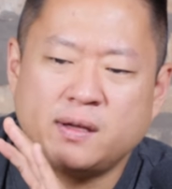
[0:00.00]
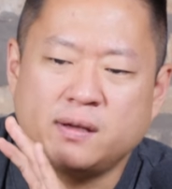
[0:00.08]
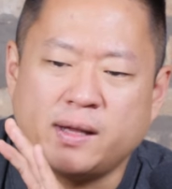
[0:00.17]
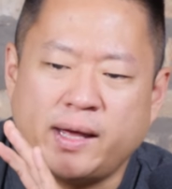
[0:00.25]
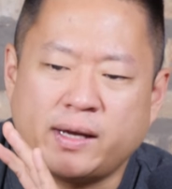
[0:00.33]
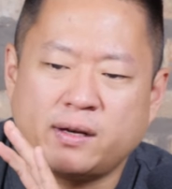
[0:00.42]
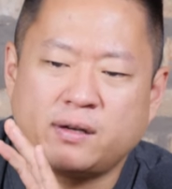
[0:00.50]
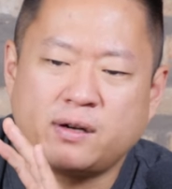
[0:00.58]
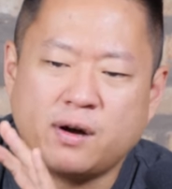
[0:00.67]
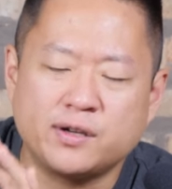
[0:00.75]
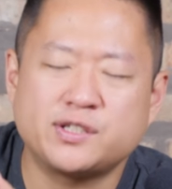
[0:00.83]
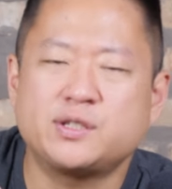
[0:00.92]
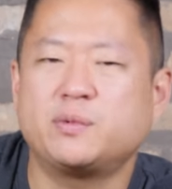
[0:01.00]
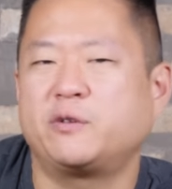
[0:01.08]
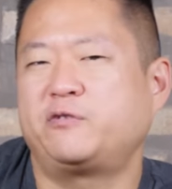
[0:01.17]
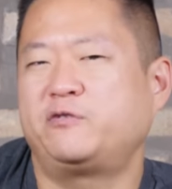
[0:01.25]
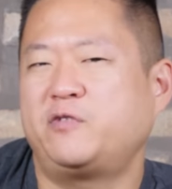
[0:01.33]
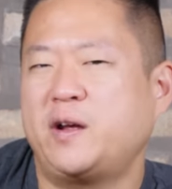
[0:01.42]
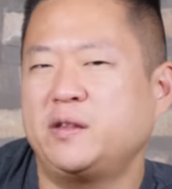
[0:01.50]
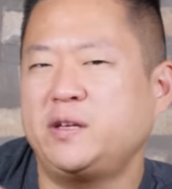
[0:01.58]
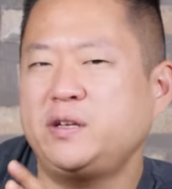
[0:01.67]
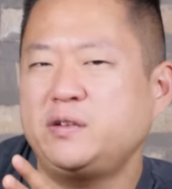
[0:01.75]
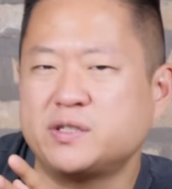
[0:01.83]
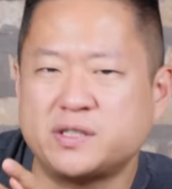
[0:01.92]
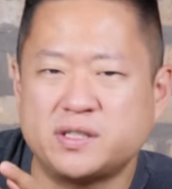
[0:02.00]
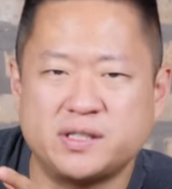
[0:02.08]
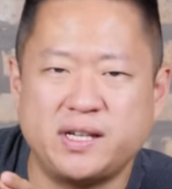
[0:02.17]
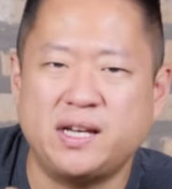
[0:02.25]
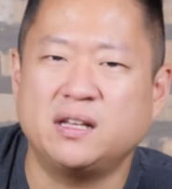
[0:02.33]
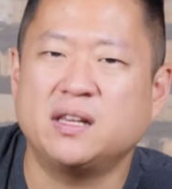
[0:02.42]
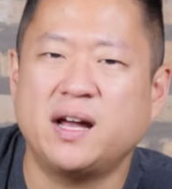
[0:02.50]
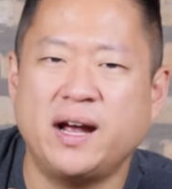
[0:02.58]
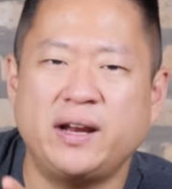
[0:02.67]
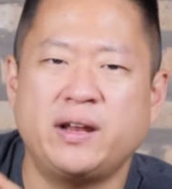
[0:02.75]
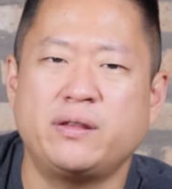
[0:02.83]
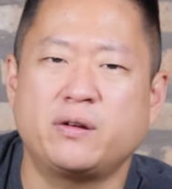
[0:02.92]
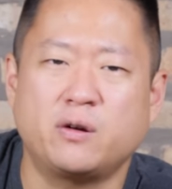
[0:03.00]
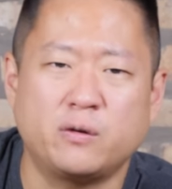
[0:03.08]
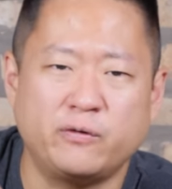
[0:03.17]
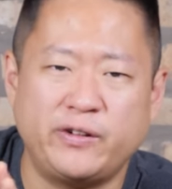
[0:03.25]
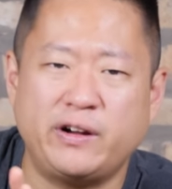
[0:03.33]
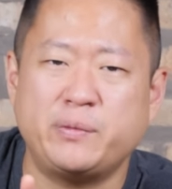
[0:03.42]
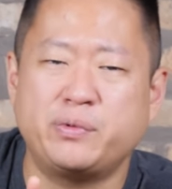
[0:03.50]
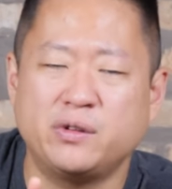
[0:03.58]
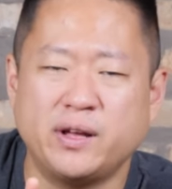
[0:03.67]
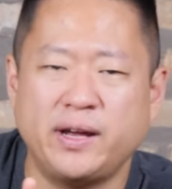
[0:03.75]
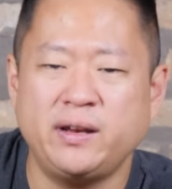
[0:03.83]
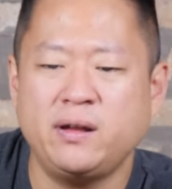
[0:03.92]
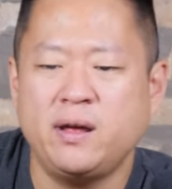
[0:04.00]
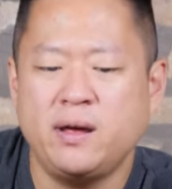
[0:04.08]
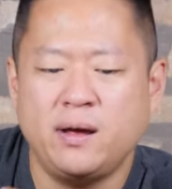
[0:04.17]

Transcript: like customer friendly. You just get in line and they're very polite.